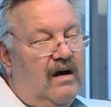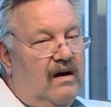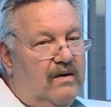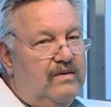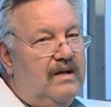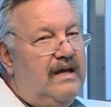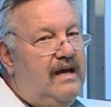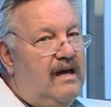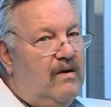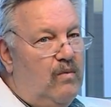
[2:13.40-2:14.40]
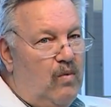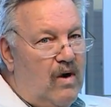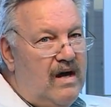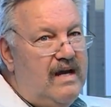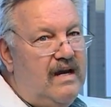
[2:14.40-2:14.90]
only
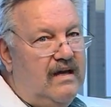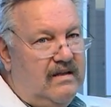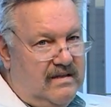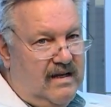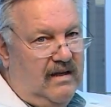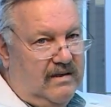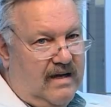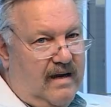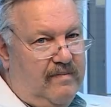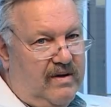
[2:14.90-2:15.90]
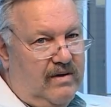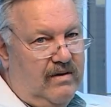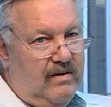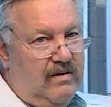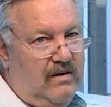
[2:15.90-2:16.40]
one cell type,
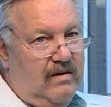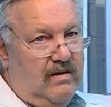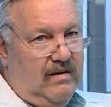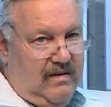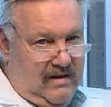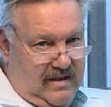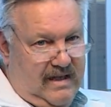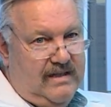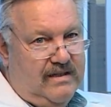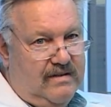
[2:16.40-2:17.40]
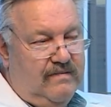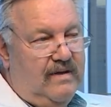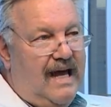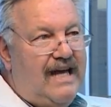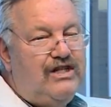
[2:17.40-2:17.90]
these
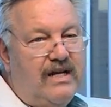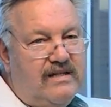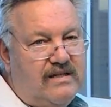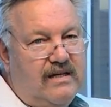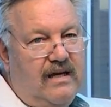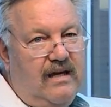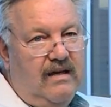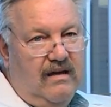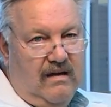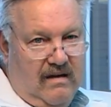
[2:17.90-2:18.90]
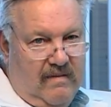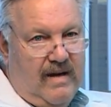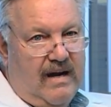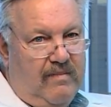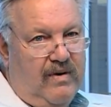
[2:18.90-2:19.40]
HSC,
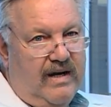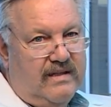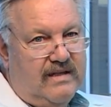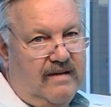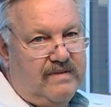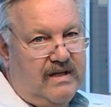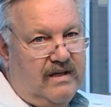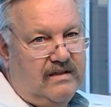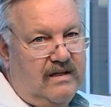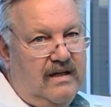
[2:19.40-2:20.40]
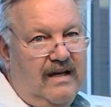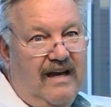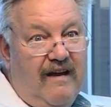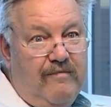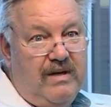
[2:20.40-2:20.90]
hematopoietic stem cells,
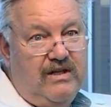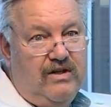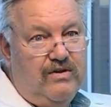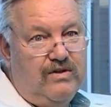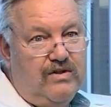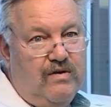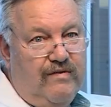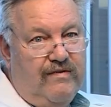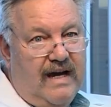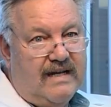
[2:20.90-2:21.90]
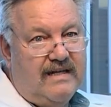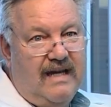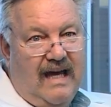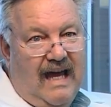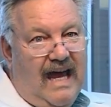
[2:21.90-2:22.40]
have been used to affect
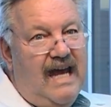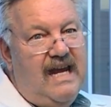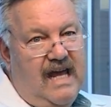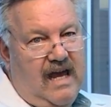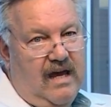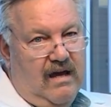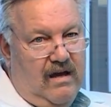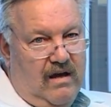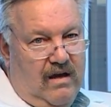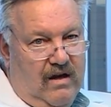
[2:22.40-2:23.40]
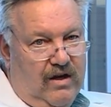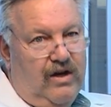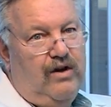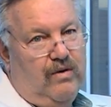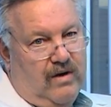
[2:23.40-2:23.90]
any
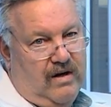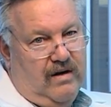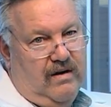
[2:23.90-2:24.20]
cure.